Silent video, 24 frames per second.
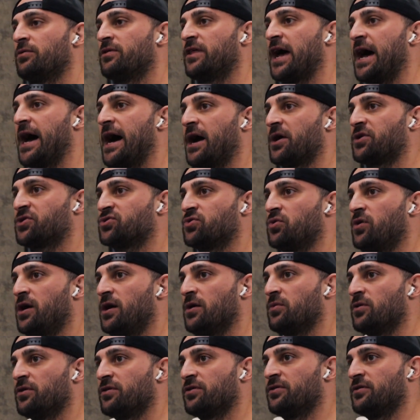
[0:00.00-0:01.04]
hack
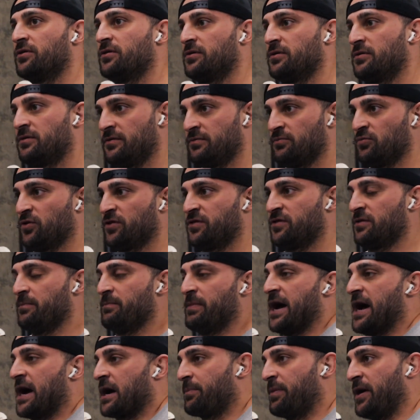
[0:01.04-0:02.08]
squat with the
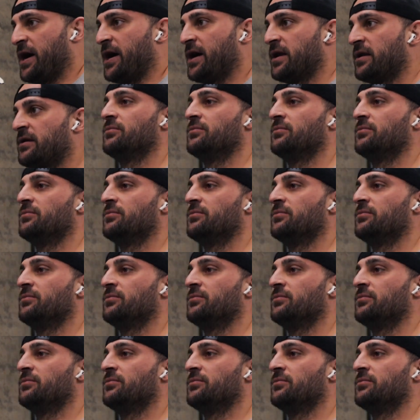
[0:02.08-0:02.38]
back pad,